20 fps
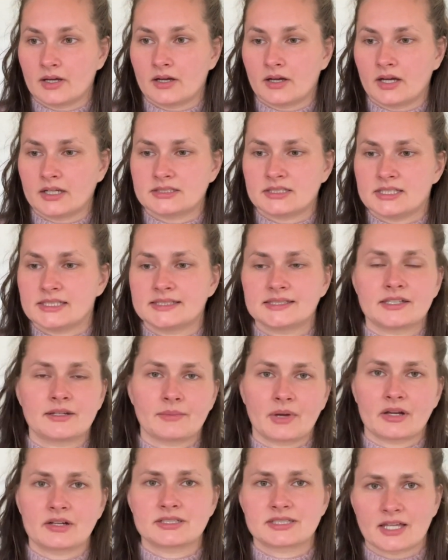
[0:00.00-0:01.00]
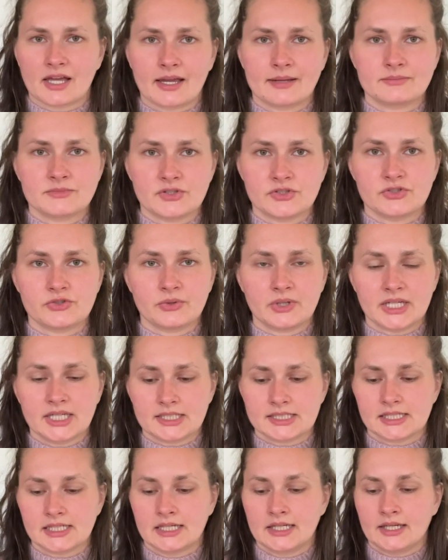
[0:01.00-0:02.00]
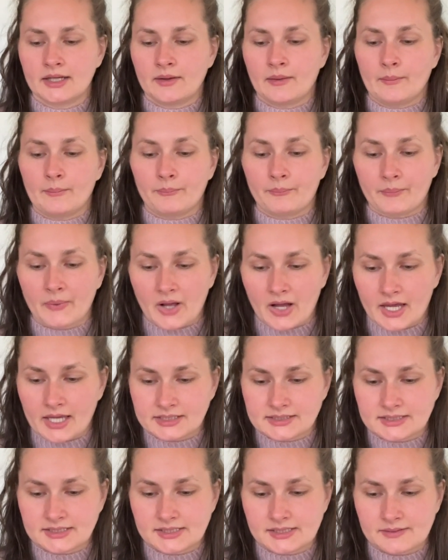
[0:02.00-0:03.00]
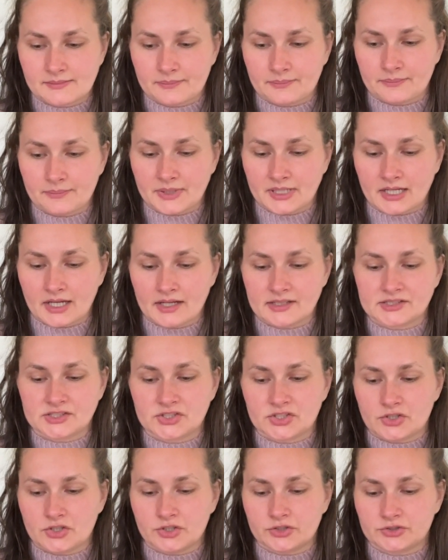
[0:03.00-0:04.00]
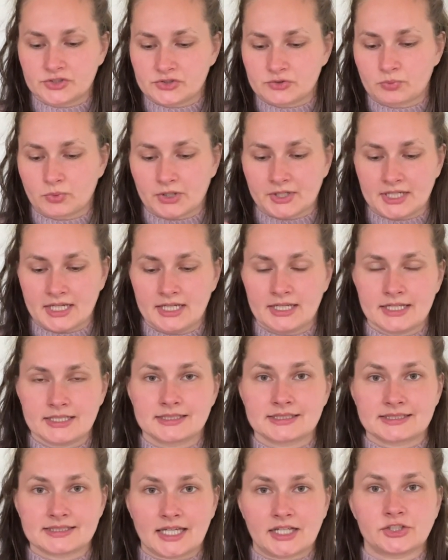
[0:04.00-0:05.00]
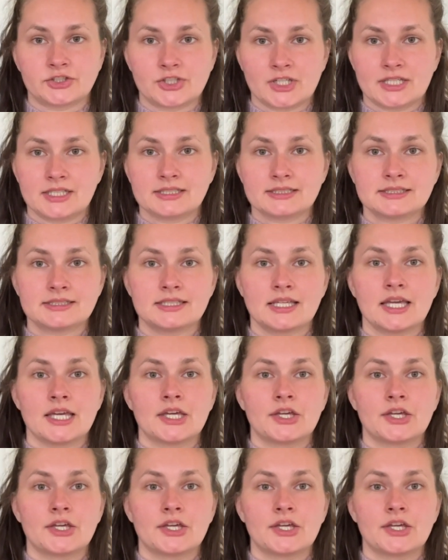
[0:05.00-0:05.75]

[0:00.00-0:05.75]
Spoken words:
a decent amount of time to do it, but because you're just working in sections,